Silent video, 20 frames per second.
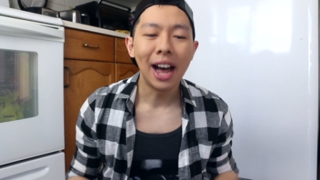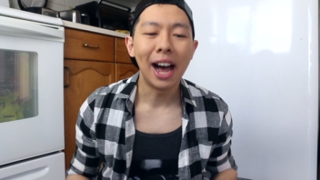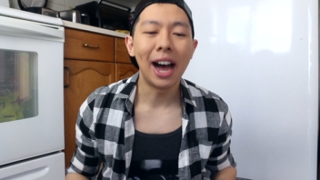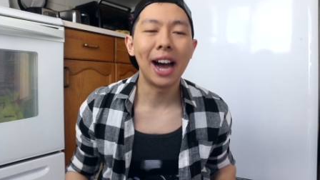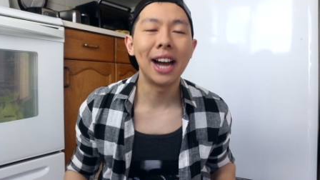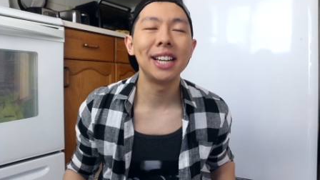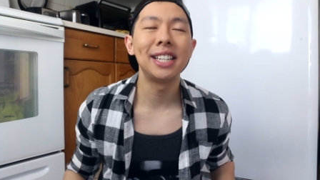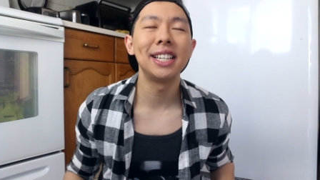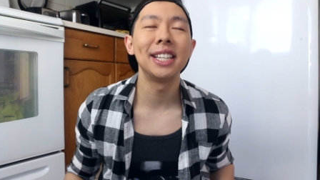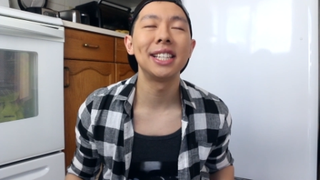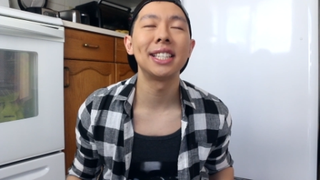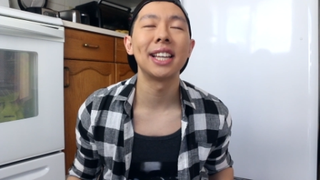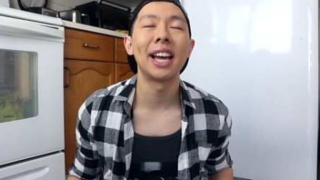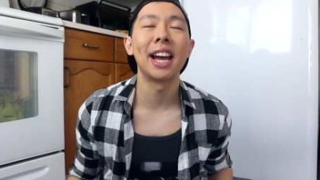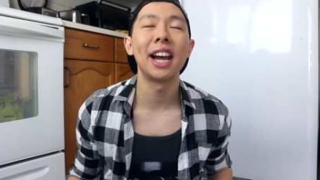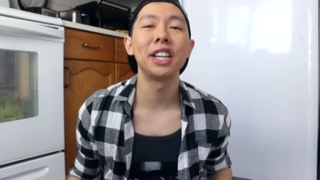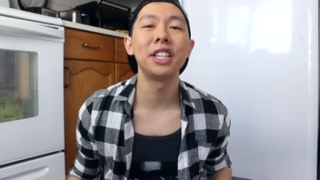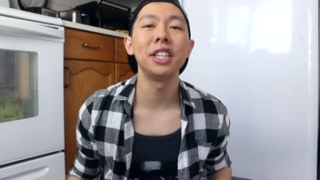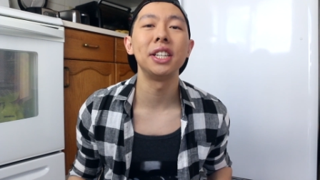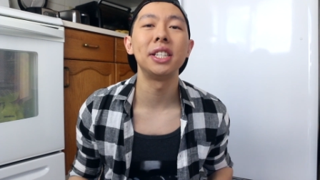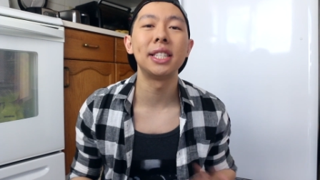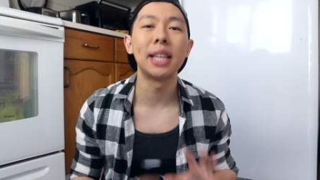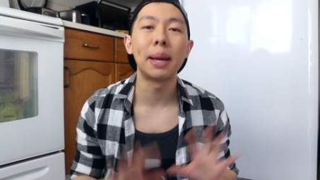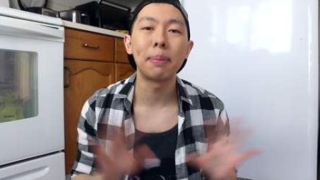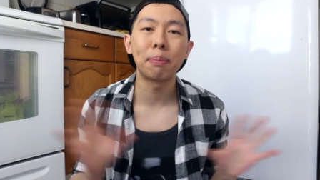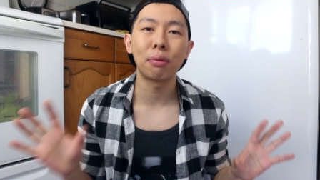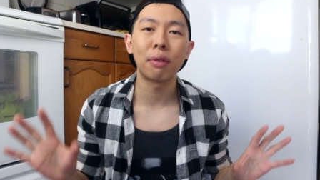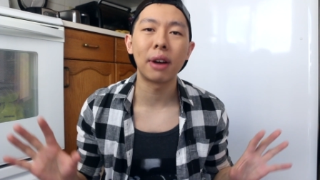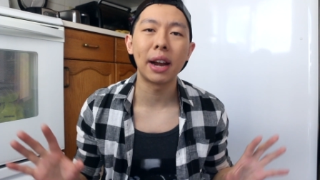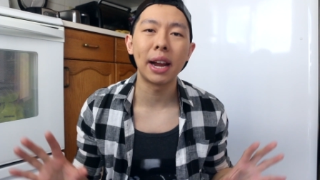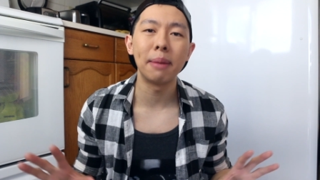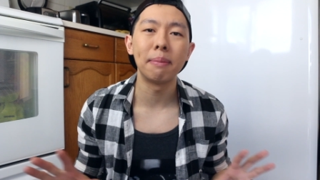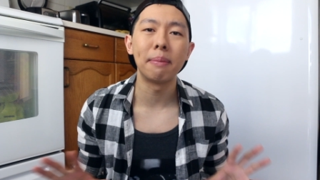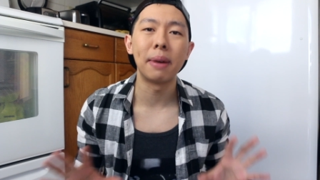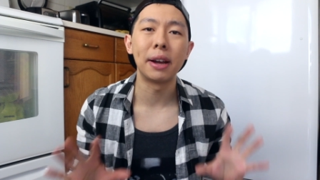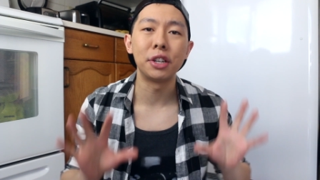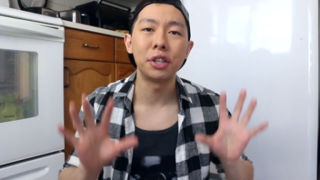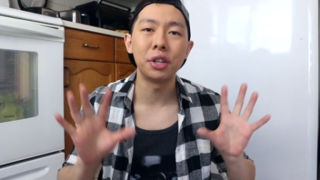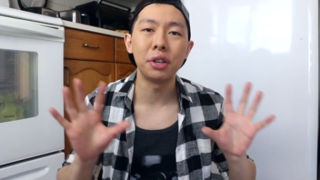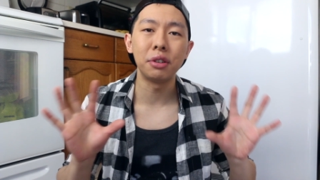I decided to separate
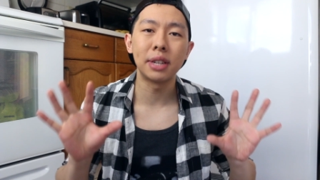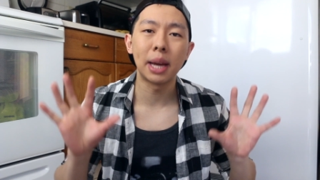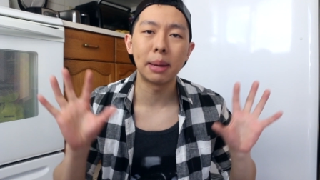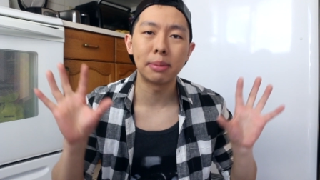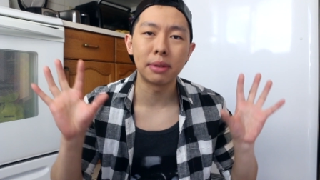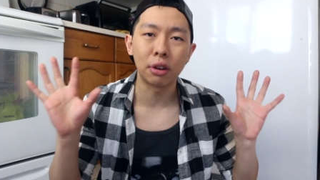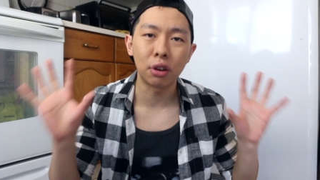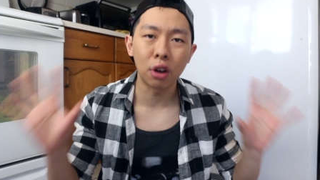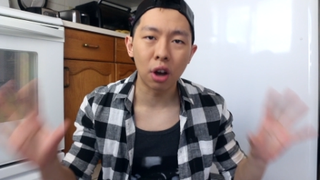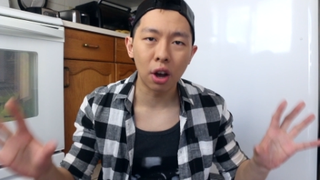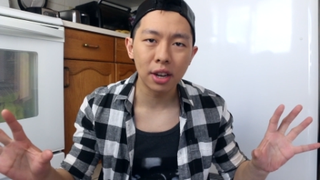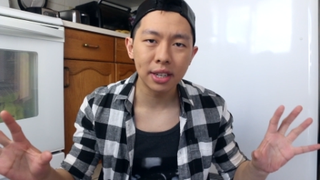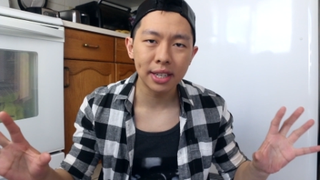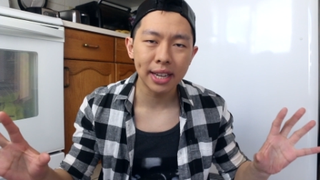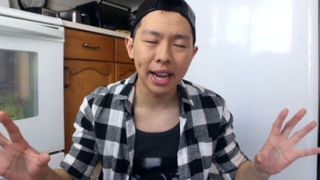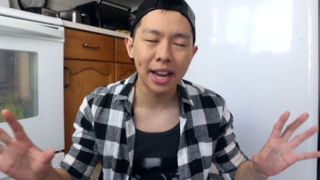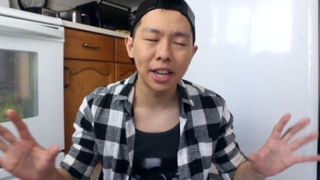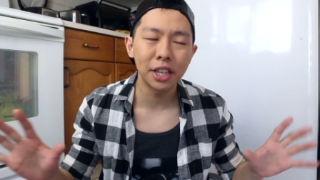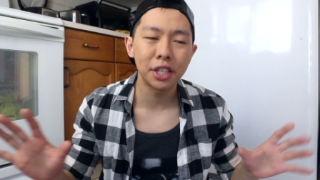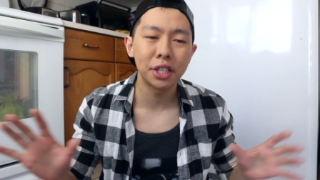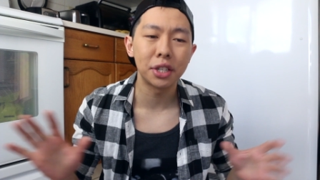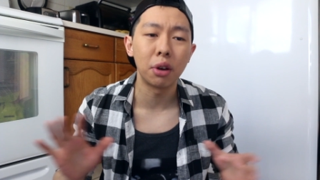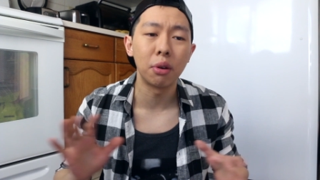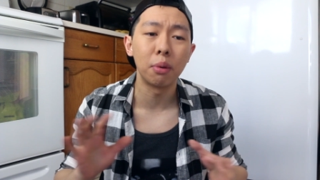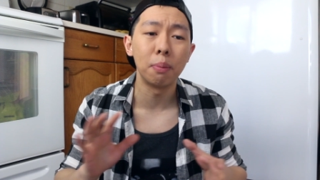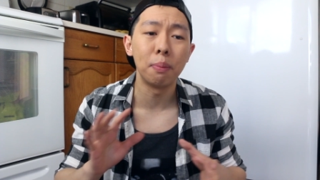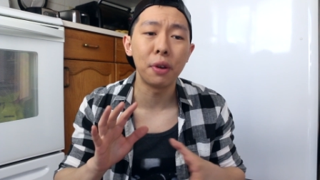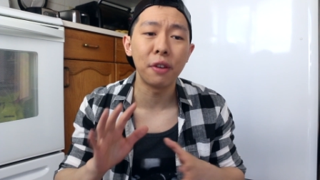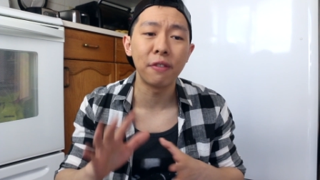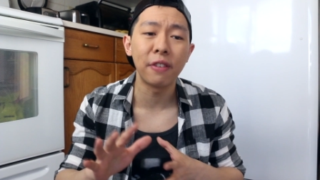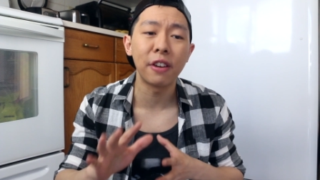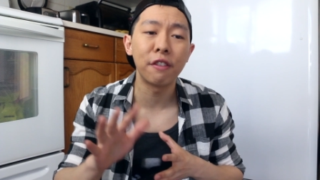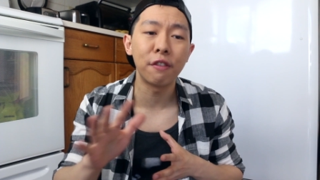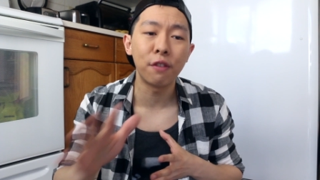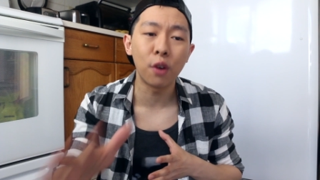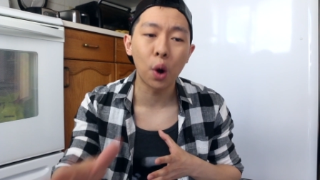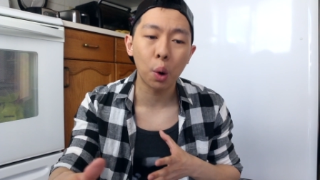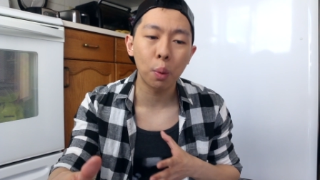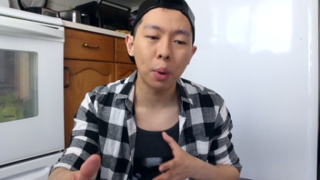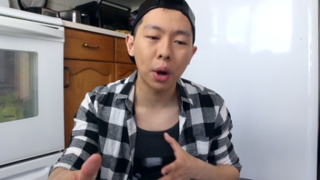my two types of content, so moving
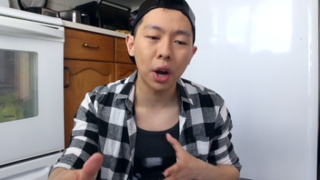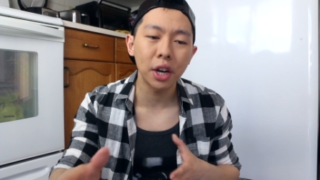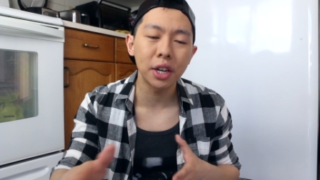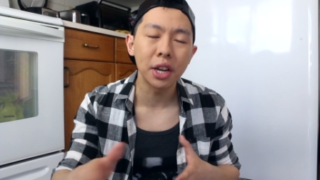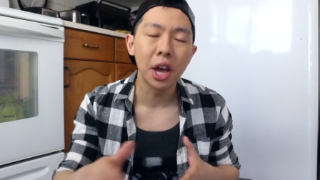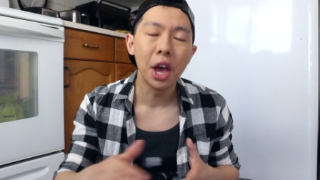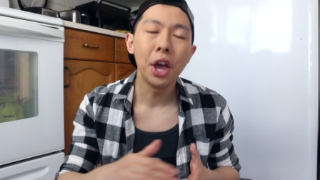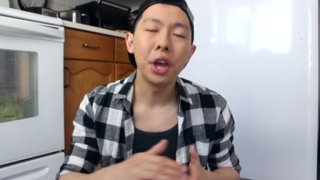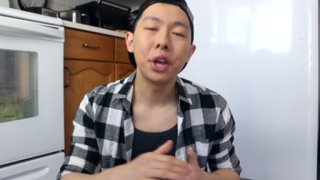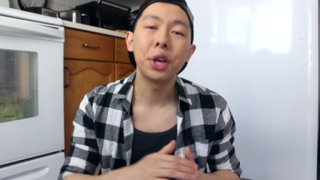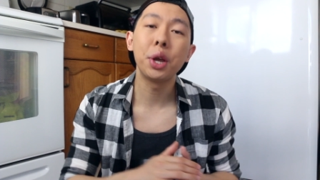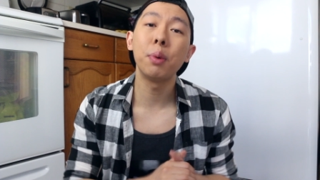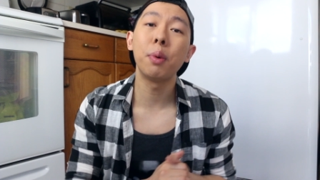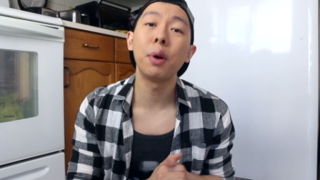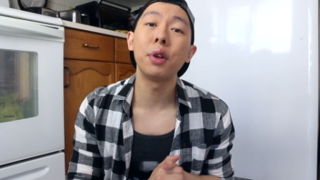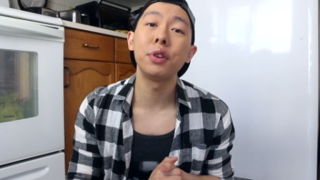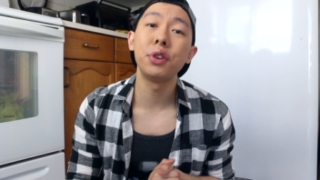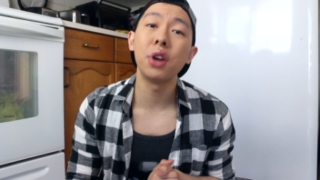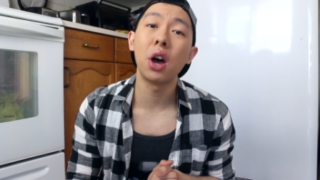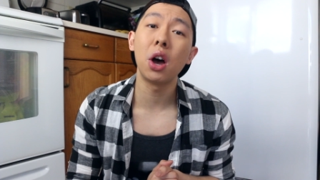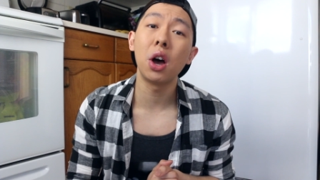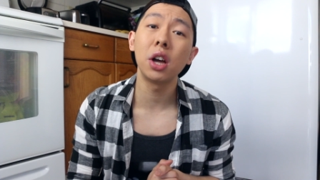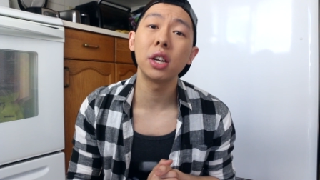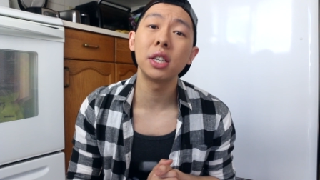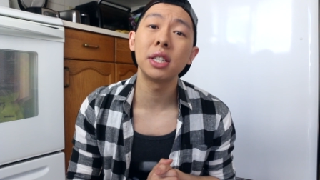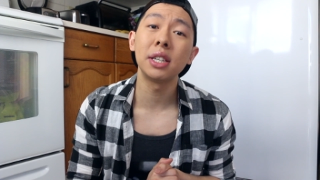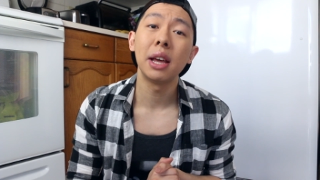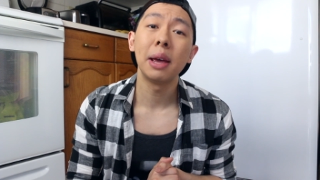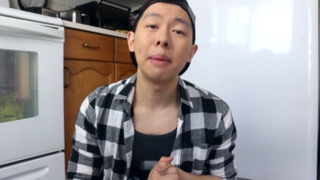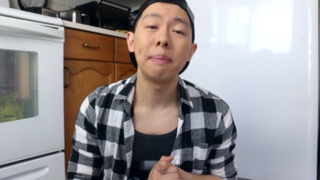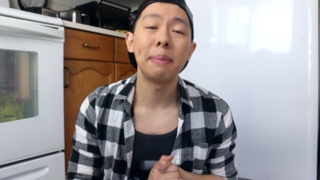forward, you will not